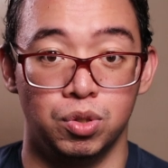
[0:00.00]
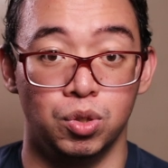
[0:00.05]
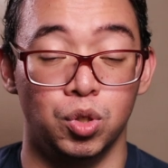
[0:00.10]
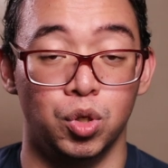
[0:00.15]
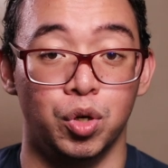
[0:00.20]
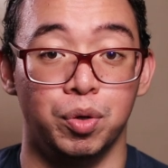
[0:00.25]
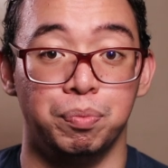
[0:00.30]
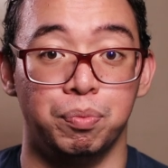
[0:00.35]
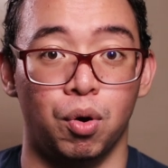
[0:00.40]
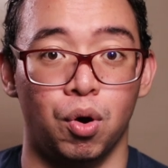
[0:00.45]
to
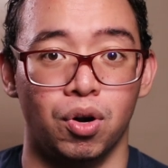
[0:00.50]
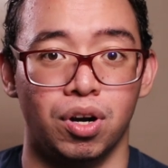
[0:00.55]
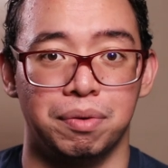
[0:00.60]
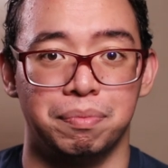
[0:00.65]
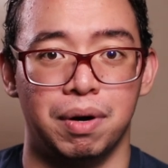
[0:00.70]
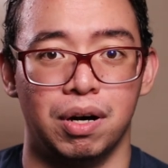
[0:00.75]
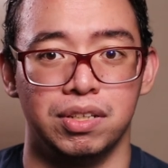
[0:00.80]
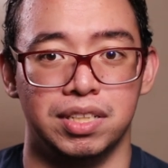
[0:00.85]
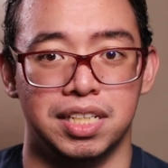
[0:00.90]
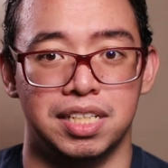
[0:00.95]
learn more
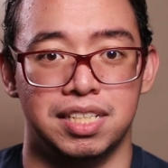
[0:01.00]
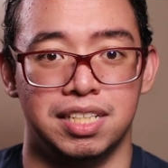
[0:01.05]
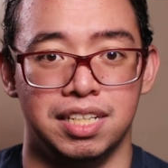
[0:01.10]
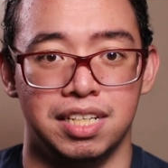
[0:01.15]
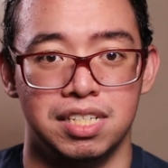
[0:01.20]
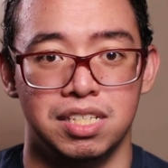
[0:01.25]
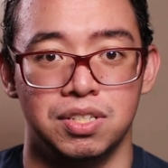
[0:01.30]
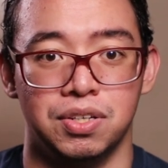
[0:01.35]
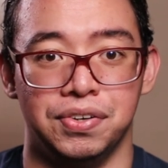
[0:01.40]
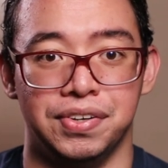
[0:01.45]
about its
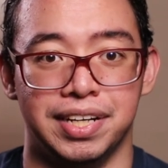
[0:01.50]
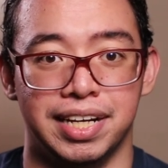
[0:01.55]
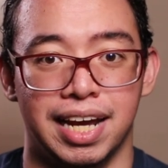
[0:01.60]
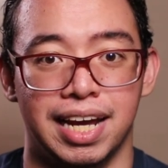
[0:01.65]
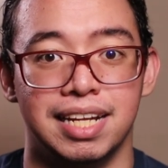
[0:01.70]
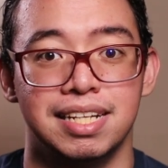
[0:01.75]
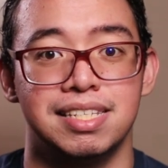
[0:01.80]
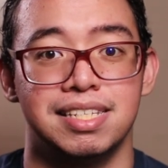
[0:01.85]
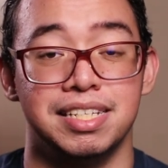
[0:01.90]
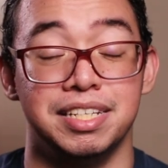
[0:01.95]
history
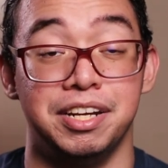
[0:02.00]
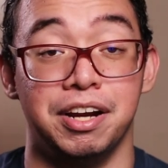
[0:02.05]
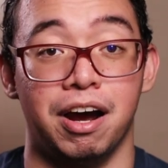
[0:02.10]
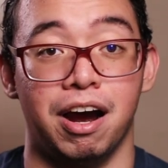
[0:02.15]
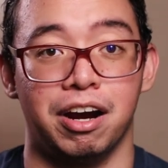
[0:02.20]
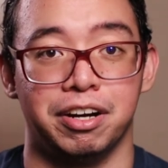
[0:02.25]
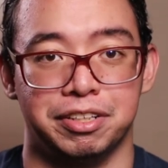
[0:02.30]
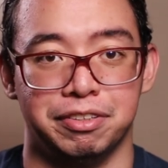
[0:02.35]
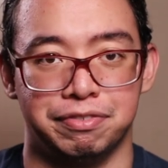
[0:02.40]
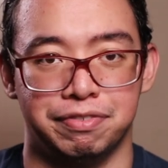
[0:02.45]
and see the
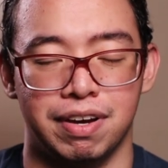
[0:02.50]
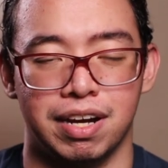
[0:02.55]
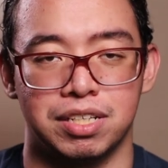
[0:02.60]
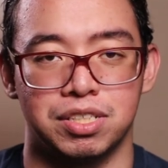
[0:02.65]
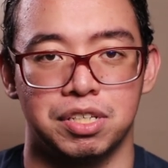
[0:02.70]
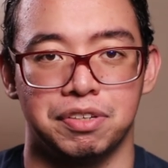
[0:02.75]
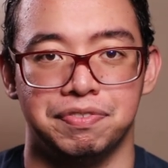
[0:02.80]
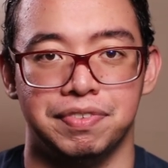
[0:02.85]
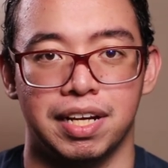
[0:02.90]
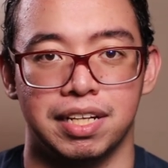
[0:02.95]

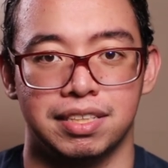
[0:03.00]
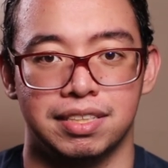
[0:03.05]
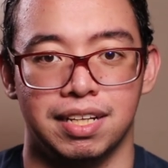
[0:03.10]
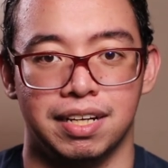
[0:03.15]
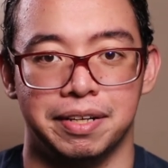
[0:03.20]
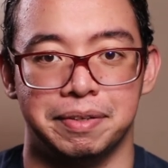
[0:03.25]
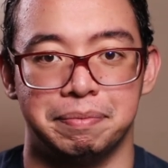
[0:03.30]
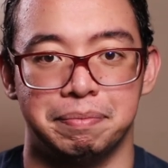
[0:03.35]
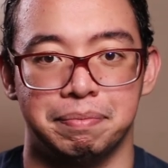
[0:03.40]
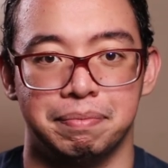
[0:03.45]
artifacts of that
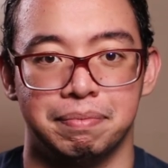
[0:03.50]
time.